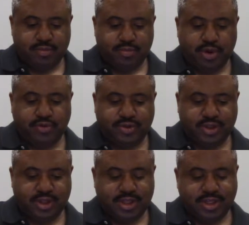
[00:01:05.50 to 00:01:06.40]
Both
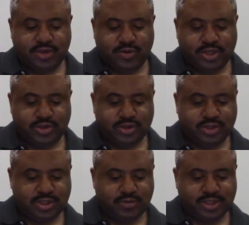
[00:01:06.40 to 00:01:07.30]
of these
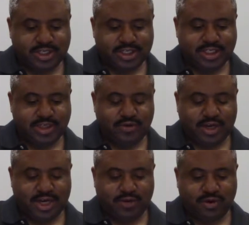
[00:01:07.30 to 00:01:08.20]
creatures, the ones in Ezekiel
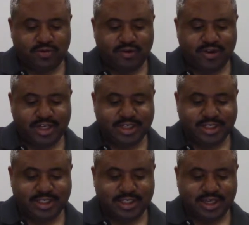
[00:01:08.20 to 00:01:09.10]
and the one in
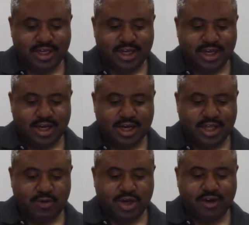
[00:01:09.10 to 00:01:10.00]
Revelations,
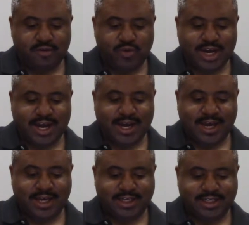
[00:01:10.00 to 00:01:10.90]
they were covered with
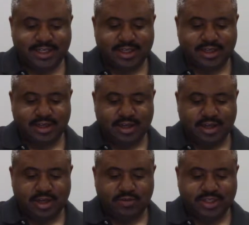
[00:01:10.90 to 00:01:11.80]
eyes.
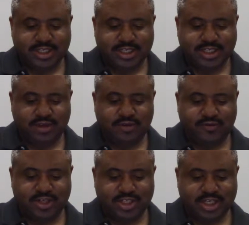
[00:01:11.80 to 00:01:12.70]
The ones in Ezekiel's
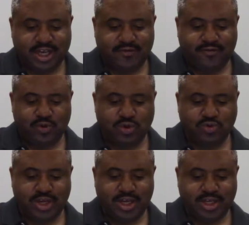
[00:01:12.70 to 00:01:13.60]
vision had 4
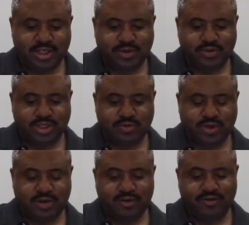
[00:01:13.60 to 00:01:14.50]
wings, whereas the
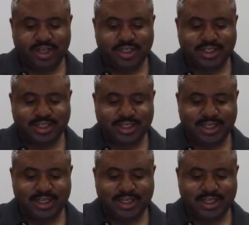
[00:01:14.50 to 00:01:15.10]
one in Revelation